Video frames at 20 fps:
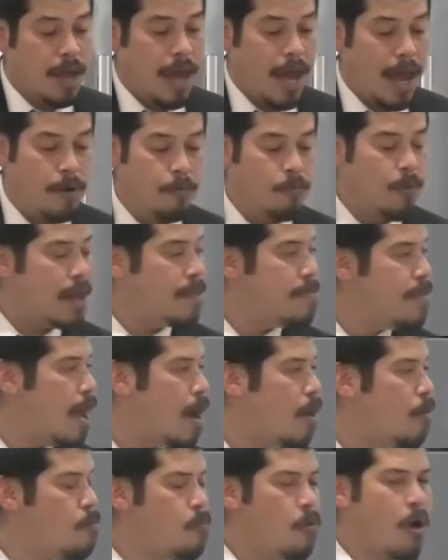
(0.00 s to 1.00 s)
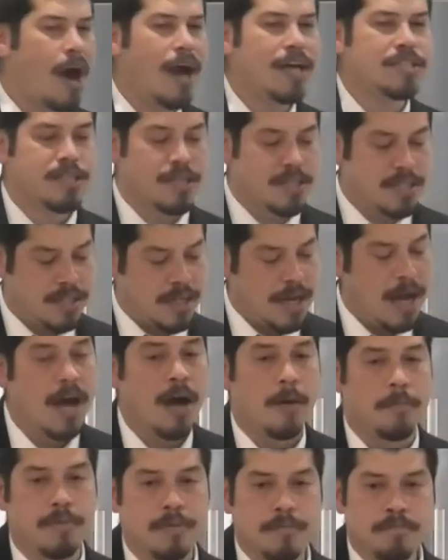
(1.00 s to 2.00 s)
and when thou risest
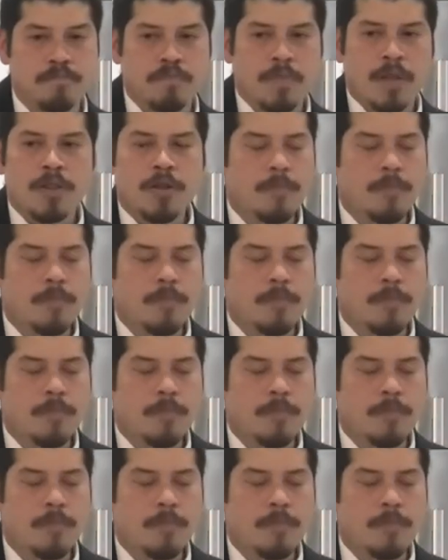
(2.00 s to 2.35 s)
up.